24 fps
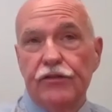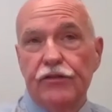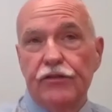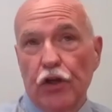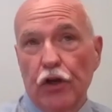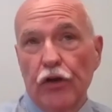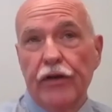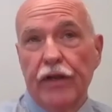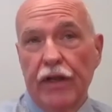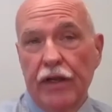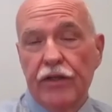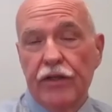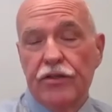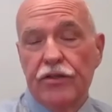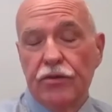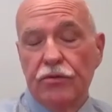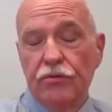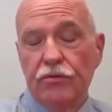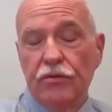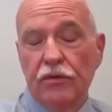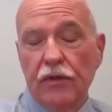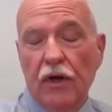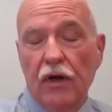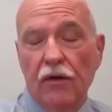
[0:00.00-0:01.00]
turned
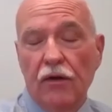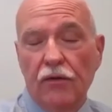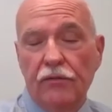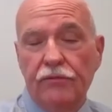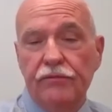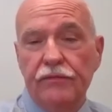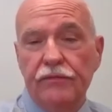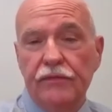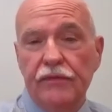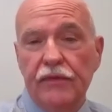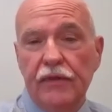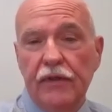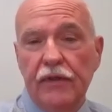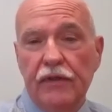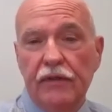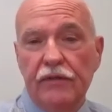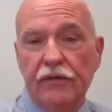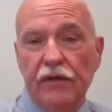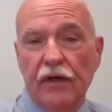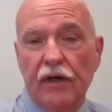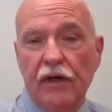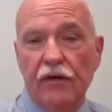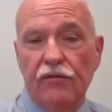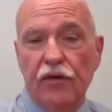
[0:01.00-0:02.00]
into
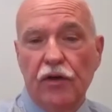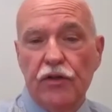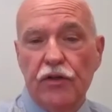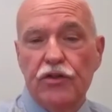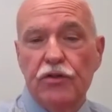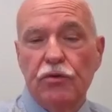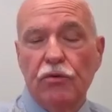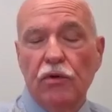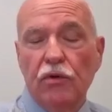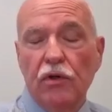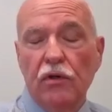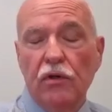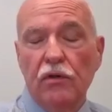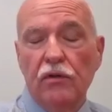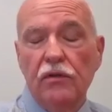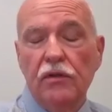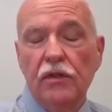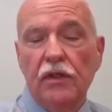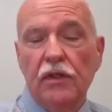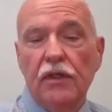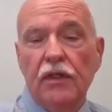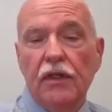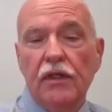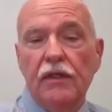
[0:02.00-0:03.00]
a virtual
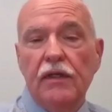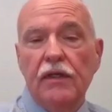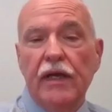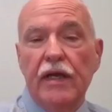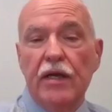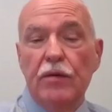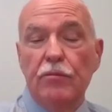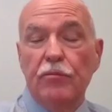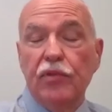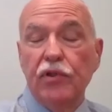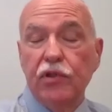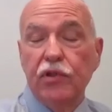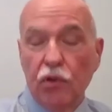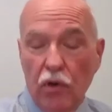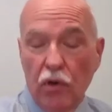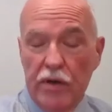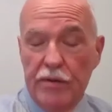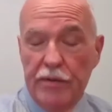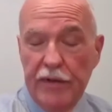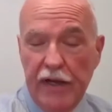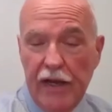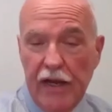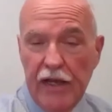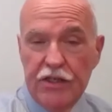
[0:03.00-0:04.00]

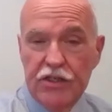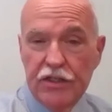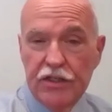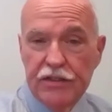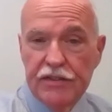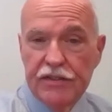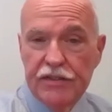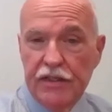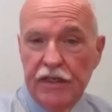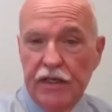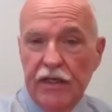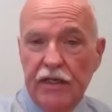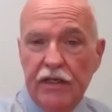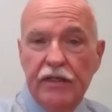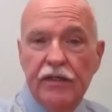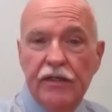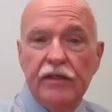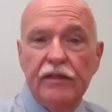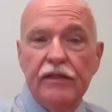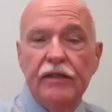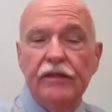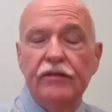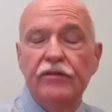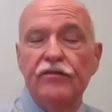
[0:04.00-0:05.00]
employment agency
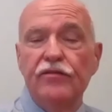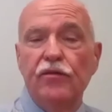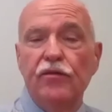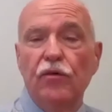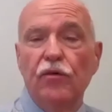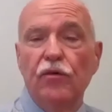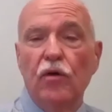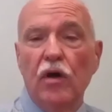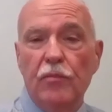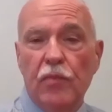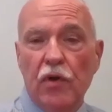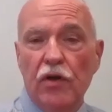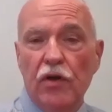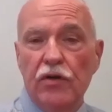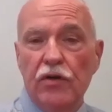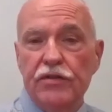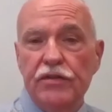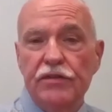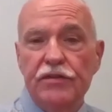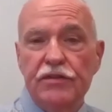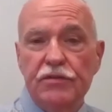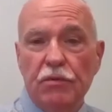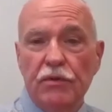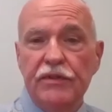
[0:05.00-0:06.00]
for
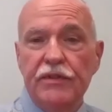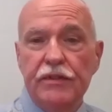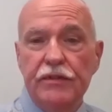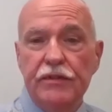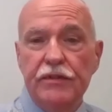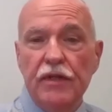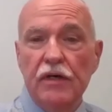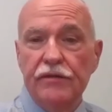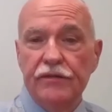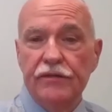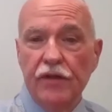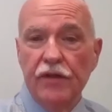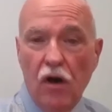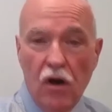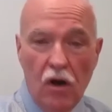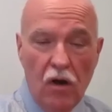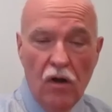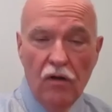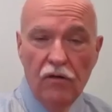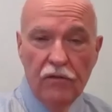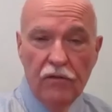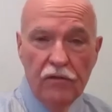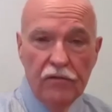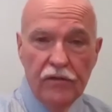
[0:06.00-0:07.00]
persons with
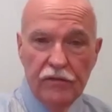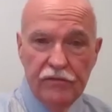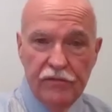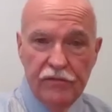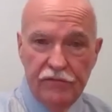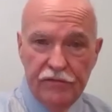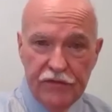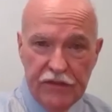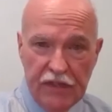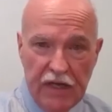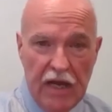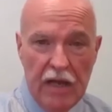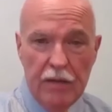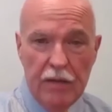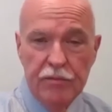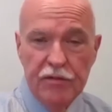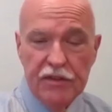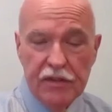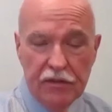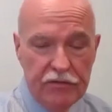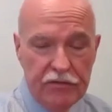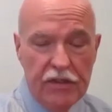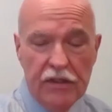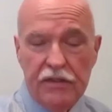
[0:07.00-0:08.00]
all
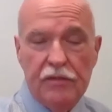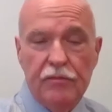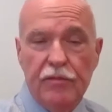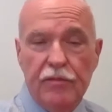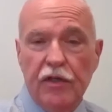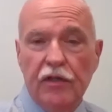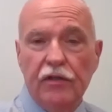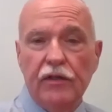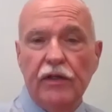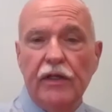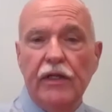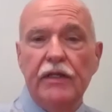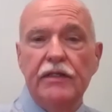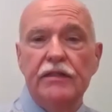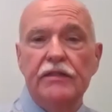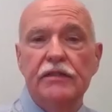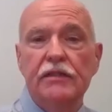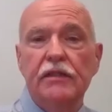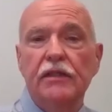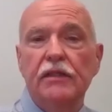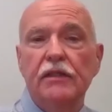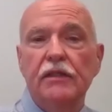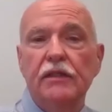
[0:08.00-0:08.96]
types of disabilities.